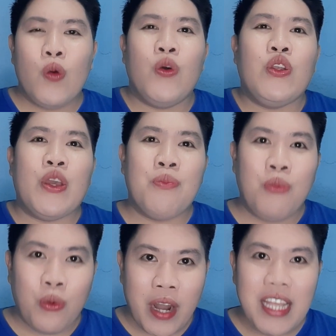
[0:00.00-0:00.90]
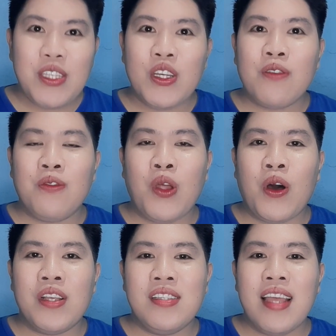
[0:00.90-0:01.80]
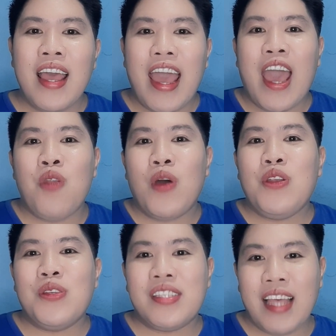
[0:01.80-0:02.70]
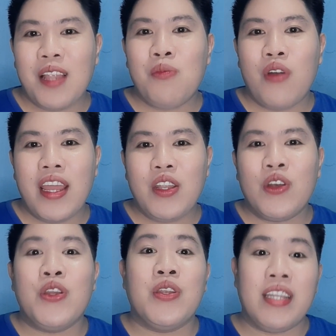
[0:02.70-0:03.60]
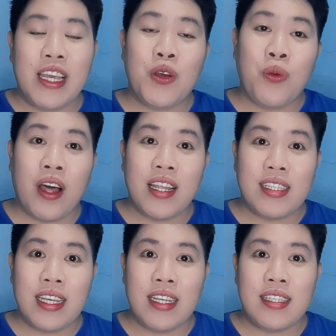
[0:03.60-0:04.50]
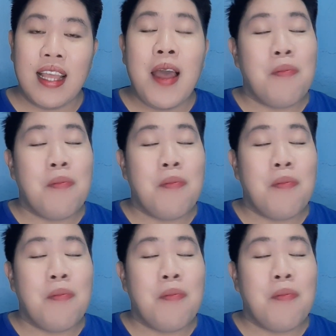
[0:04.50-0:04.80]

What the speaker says: when you embrace your flaws, and when you celebrate your unique qualities.